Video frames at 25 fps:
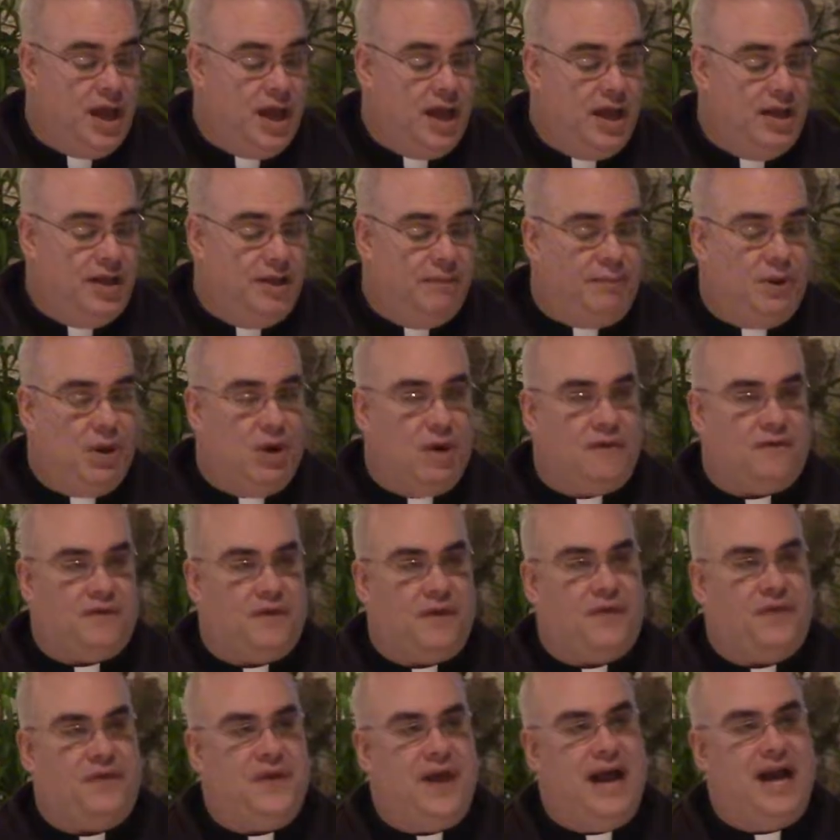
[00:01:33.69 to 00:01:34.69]
The
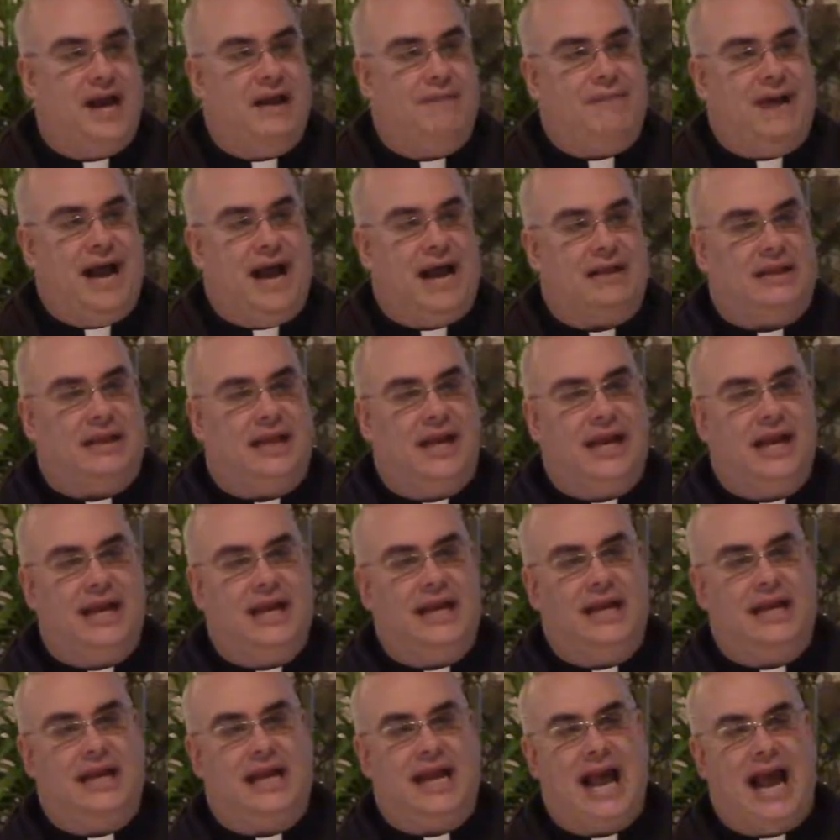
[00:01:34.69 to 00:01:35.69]
beautiful thing about the
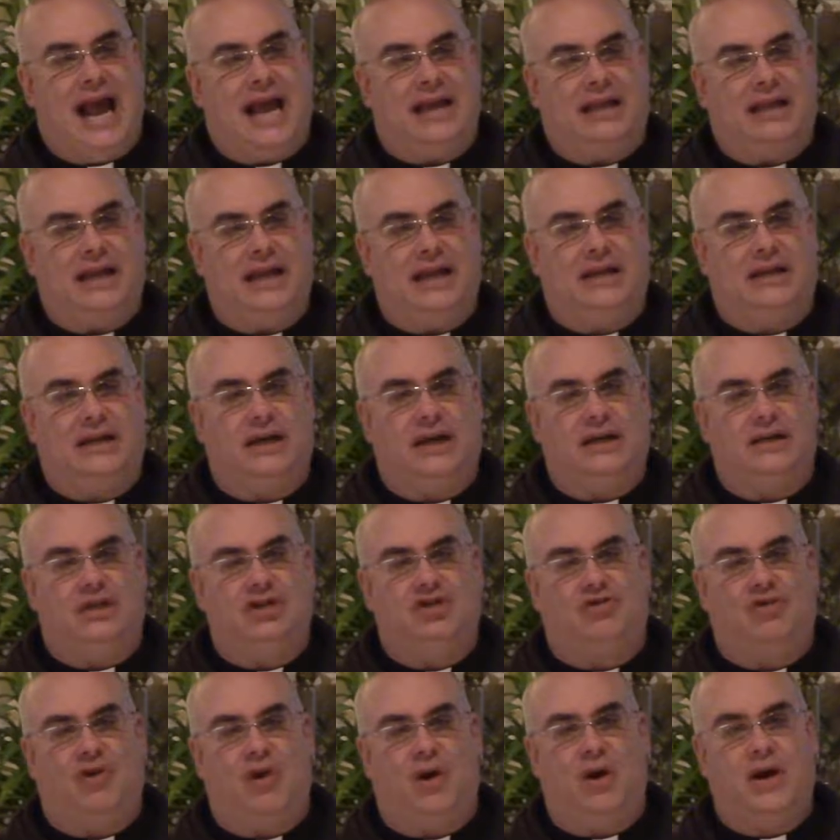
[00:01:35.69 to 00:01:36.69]
Catholic uh,
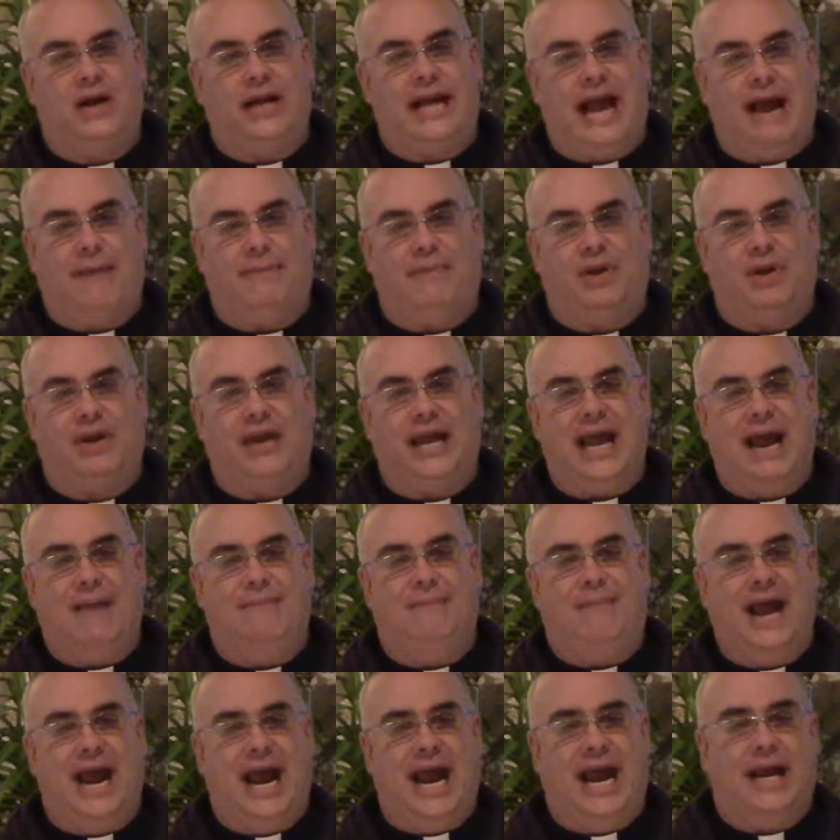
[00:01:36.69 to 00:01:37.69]
Strong Capital
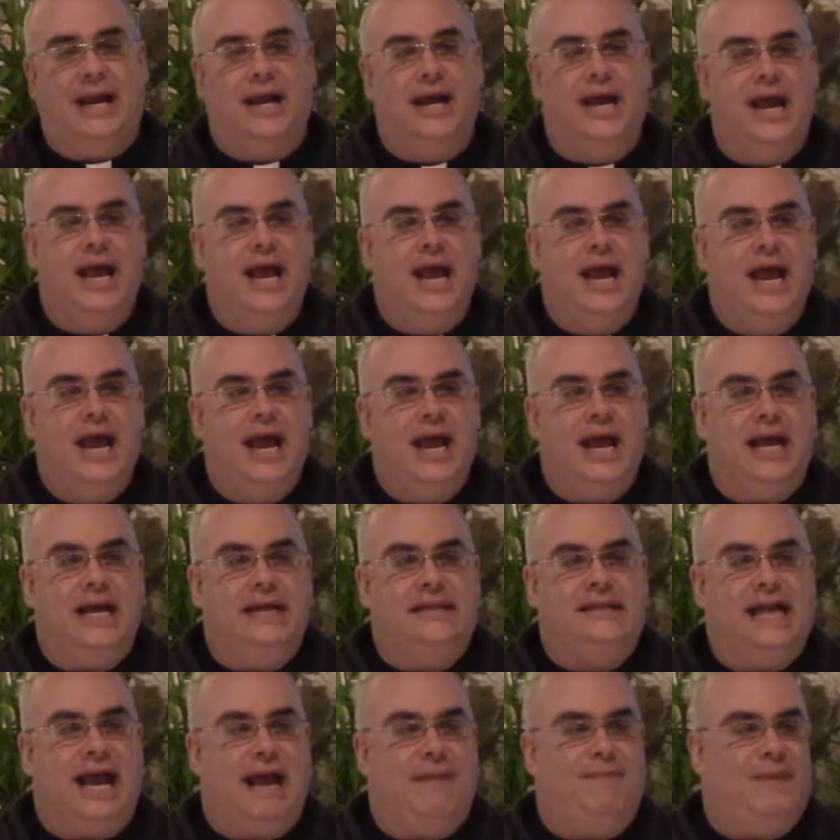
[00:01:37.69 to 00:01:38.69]
Campaign
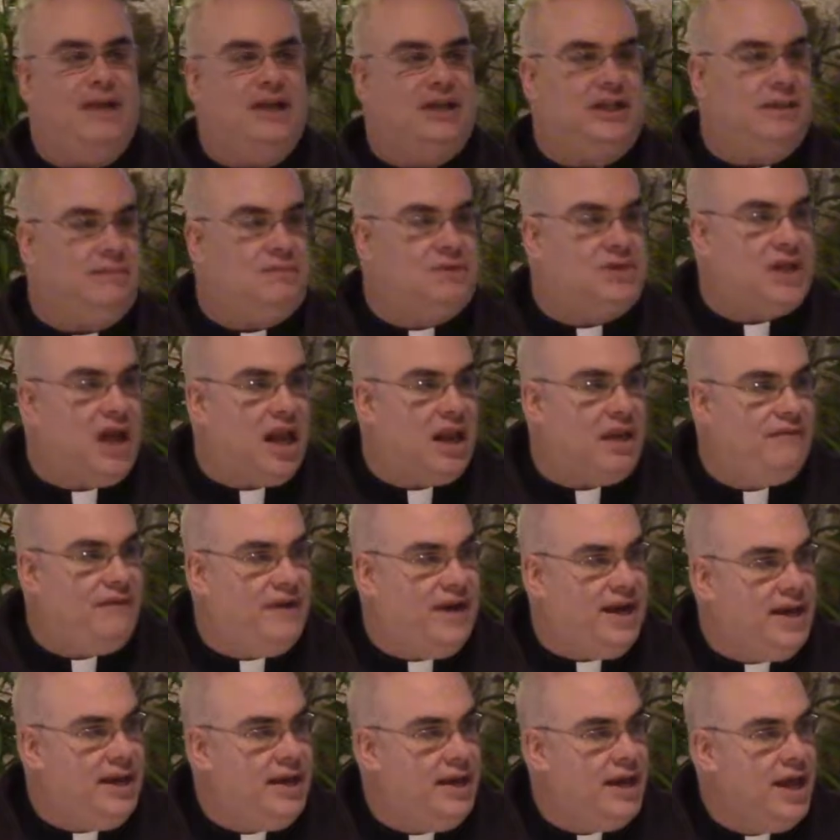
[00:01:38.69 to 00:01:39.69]
is that Bishop
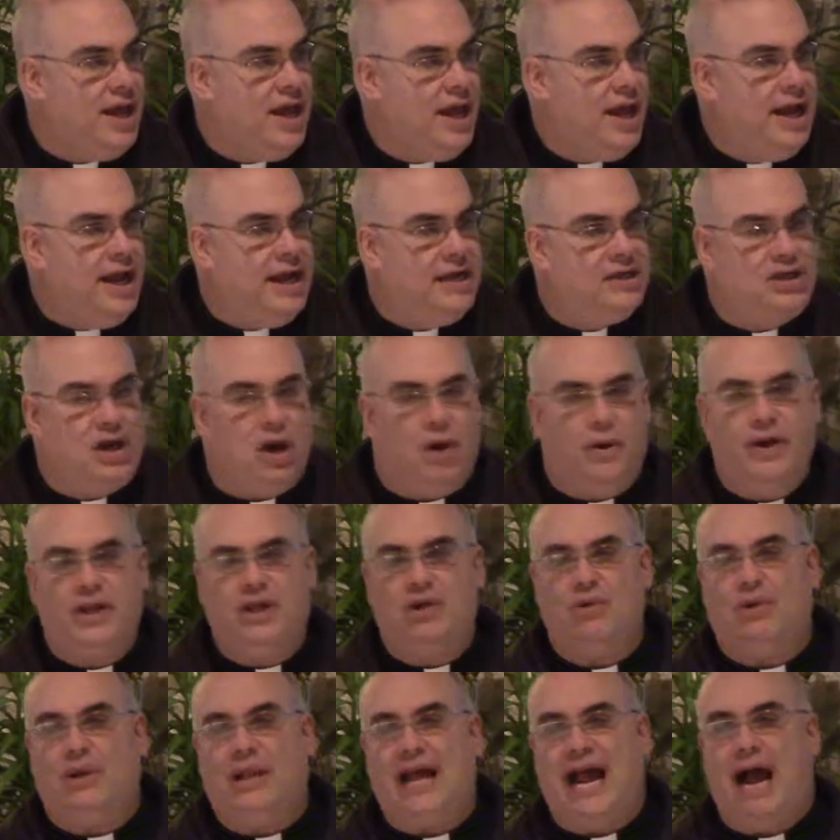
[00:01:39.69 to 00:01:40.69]
Sullivan is going
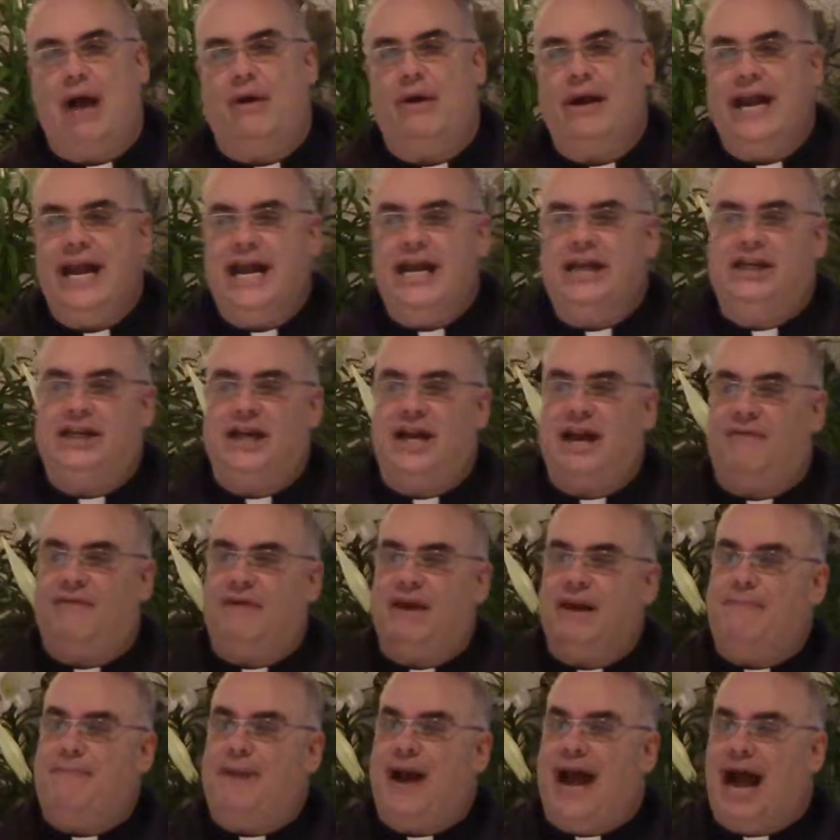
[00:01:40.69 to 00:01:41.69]
to allow each and
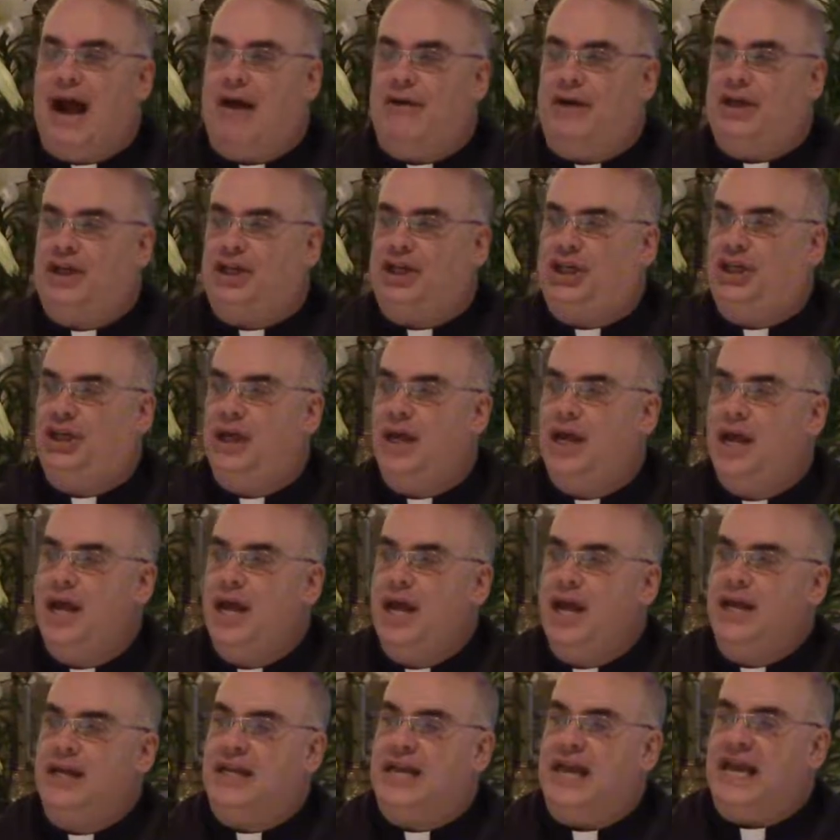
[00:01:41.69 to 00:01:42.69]
every parish
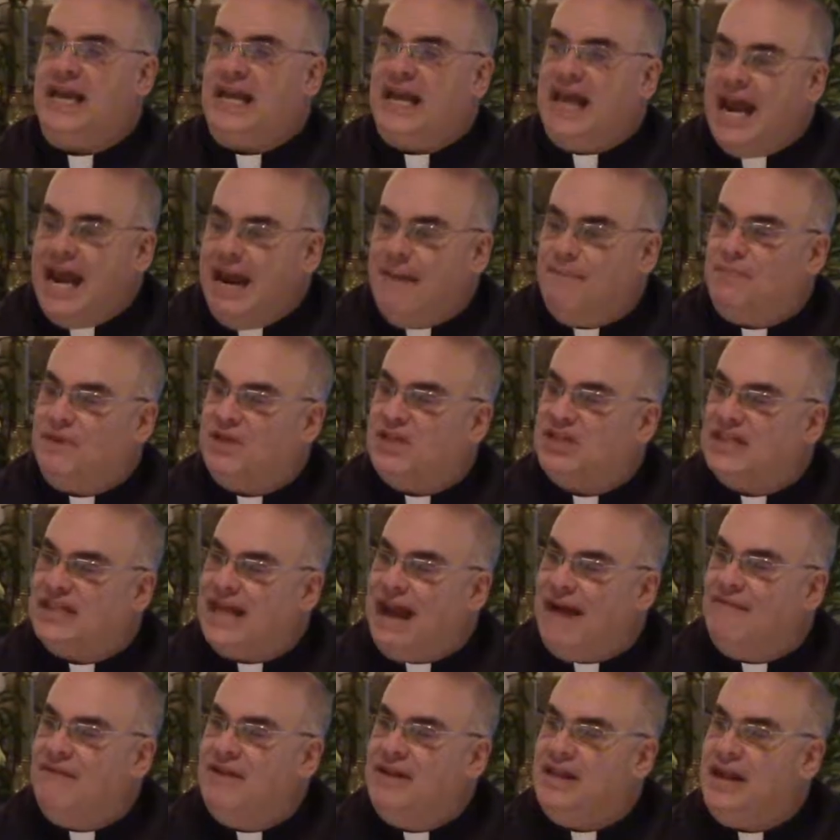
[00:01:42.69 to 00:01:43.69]
to keep
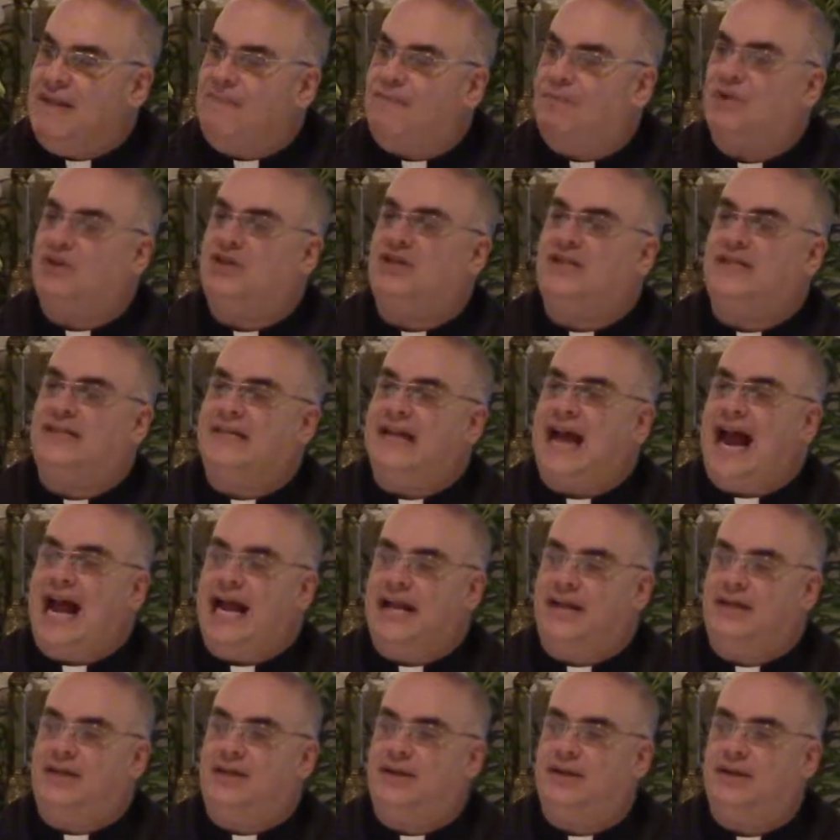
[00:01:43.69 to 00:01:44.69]

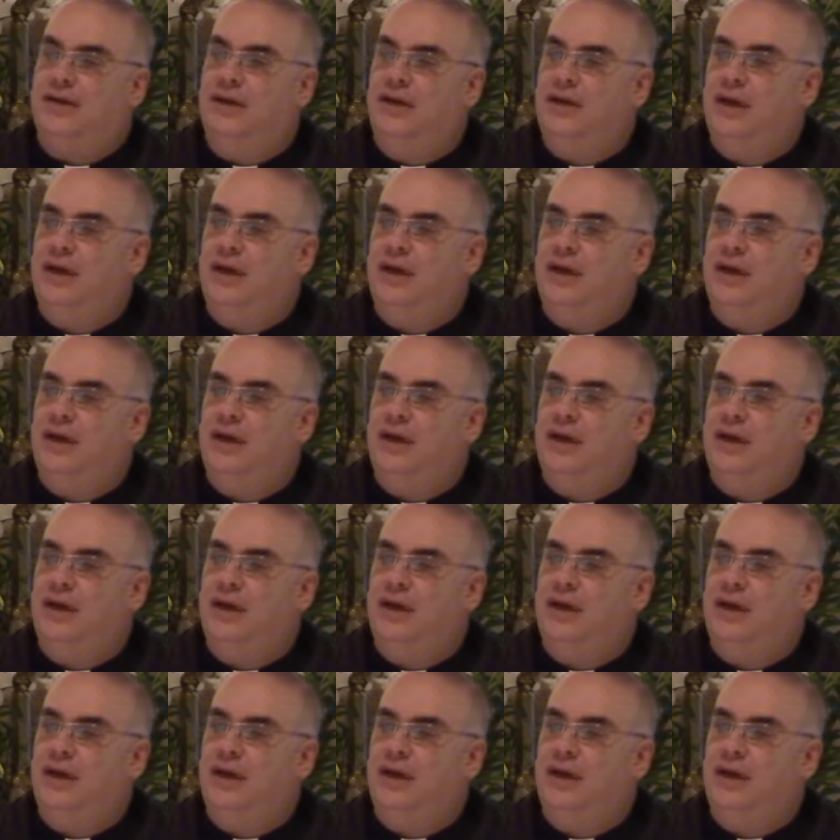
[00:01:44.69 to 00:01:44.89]
70%